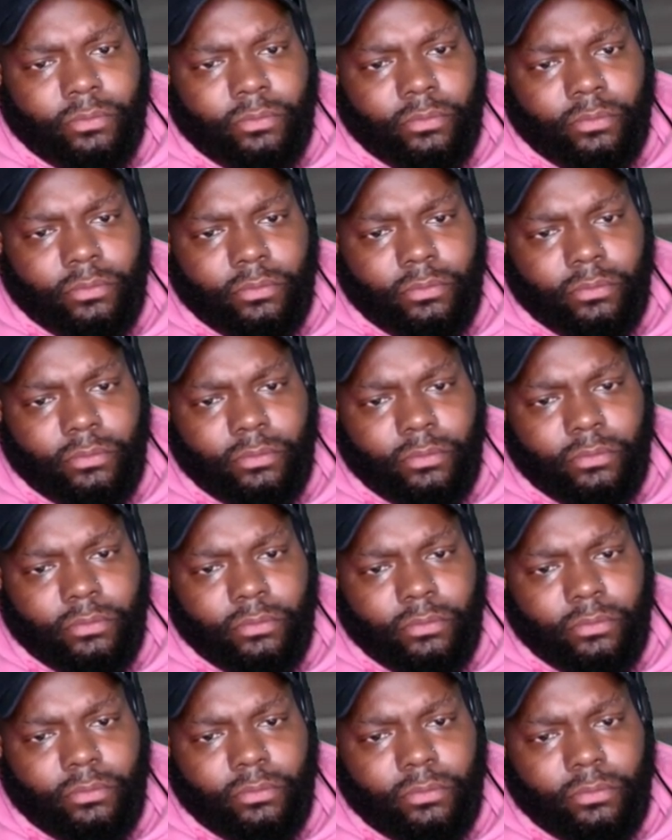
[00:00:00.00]

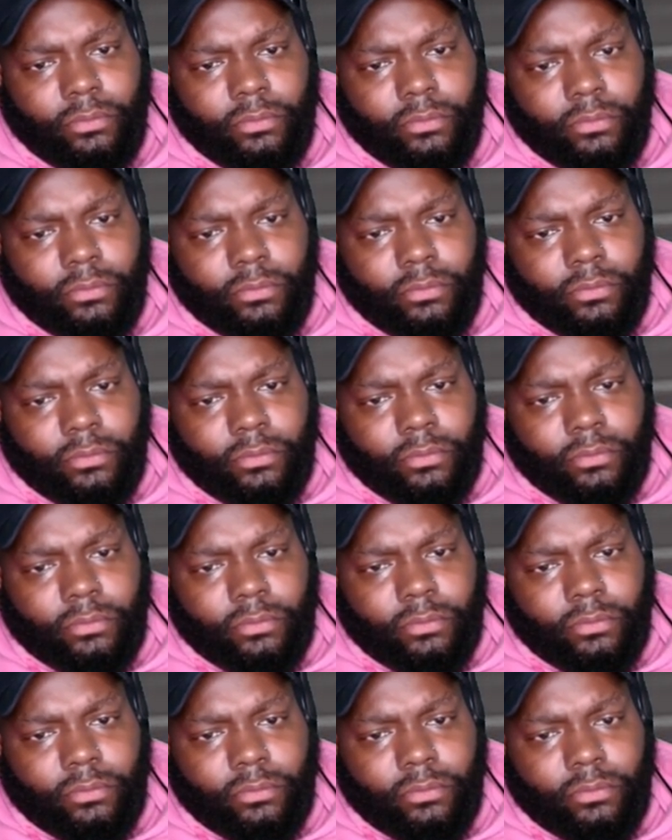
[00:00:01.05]

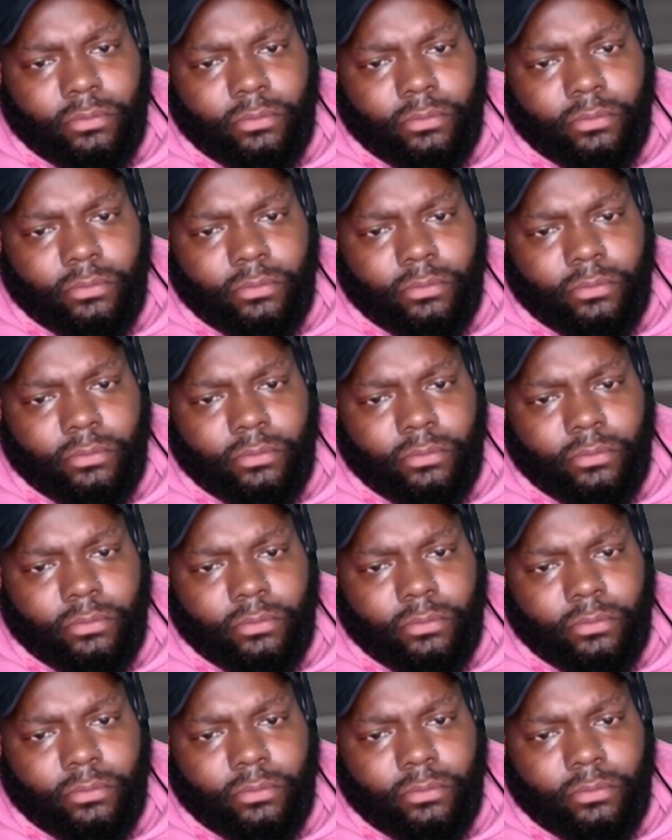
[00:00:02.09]
No words are spoken by the person on screen.